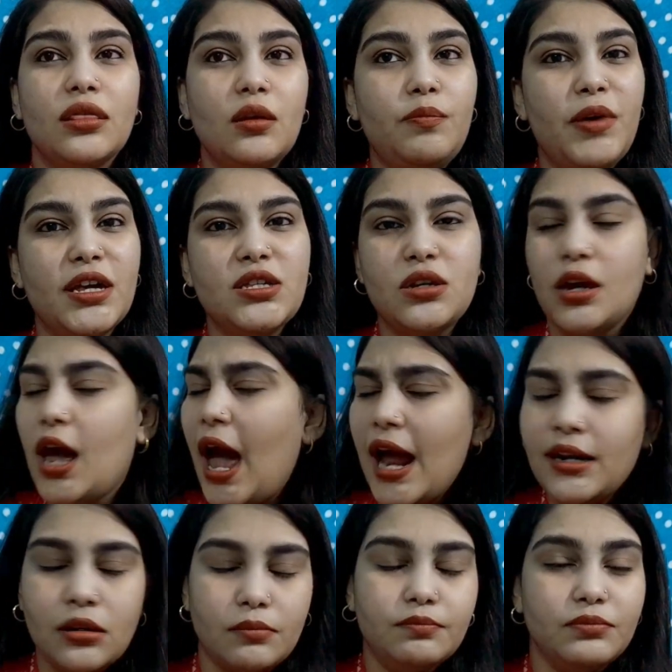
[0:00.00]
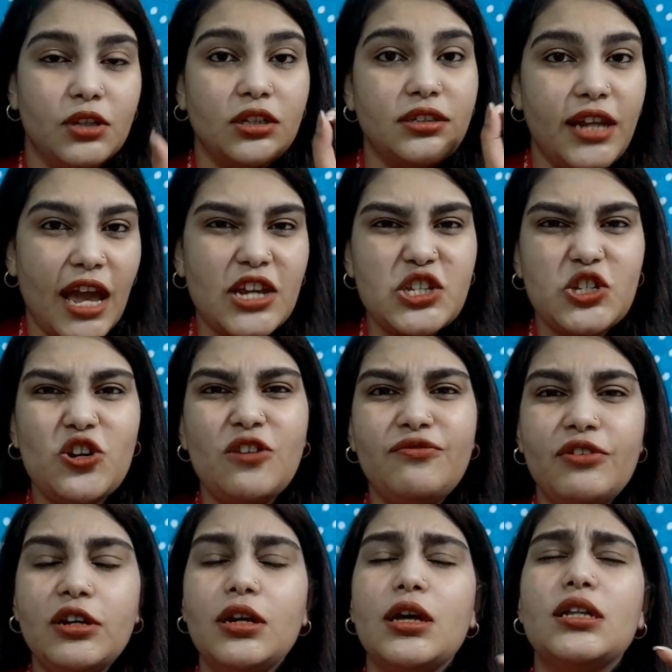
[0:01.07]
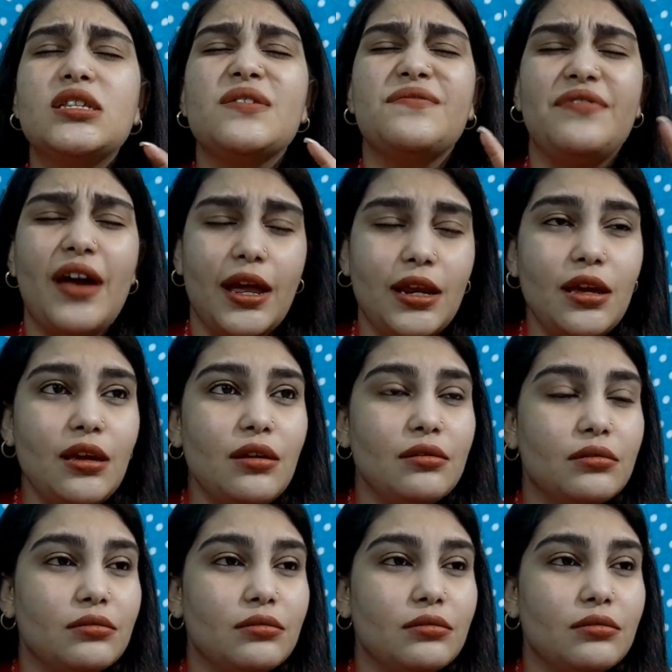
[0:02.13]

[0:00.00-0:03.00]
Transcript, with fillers: the best and the texture of it it's very